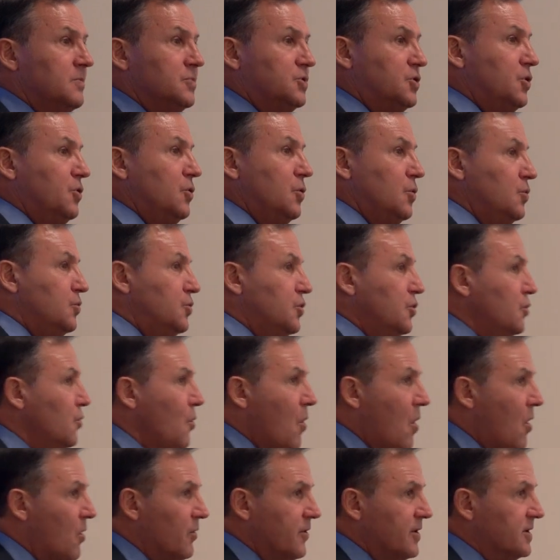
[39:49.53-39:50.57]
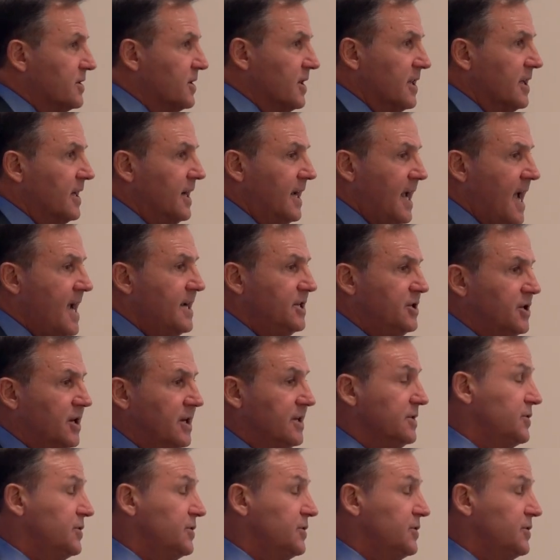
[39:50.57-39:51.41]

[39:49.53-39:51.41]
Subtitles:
to do all this litigation.